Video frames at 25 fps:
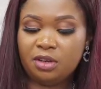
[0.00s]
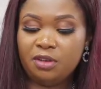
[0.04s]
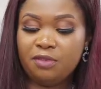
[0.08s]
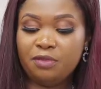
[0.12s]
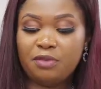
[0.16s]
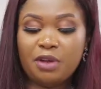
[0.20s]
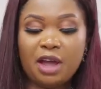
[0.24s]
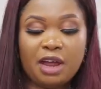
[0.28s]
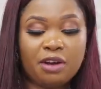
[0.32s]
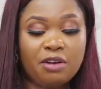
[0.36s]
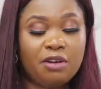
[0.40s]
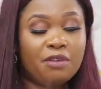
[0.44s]

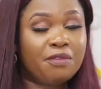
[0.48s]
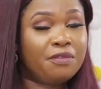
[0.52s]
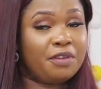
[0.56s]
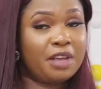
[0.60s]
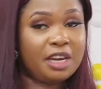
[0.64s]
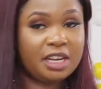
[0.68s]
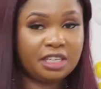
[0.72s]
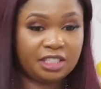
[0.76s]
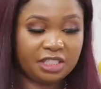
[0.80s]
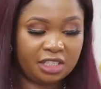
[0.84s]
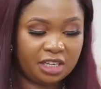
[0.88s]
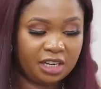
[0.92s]
If you are not
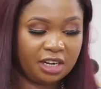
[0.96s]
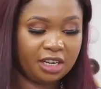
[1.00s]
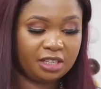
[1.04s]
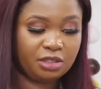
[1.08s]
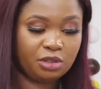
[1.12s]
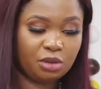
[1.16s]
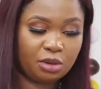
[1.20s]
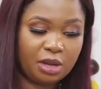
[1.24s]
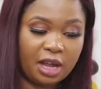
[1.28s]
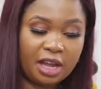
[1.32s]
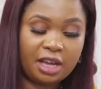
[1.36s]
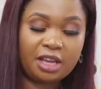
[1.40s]
finishing
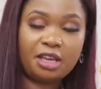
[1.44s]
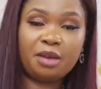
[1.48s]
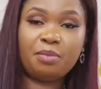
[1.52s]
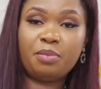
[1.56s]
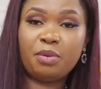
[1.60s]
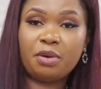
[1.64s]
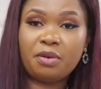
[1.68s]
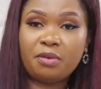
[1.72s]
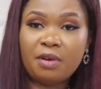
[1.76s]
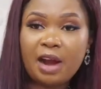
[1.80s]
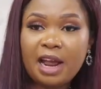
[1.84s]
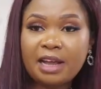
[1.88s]
it, you can
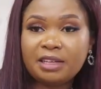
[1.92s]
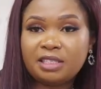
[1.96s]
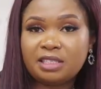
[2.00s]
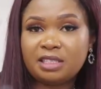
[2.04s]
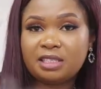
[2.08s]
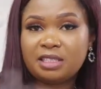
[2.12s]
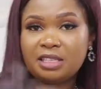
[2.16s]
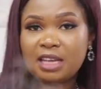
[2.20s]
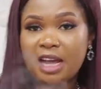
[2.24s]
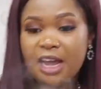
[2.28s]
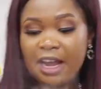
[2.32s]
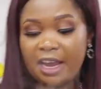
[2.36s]
keep your rice
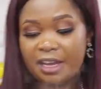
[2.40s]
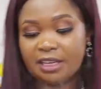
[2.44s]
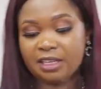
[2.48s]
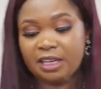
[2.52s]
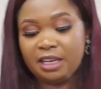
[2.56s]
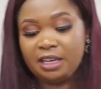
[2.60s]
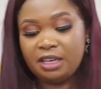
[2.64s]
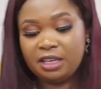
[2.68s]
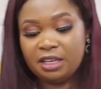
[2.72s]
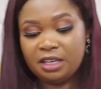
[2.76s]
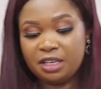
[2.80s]
aside,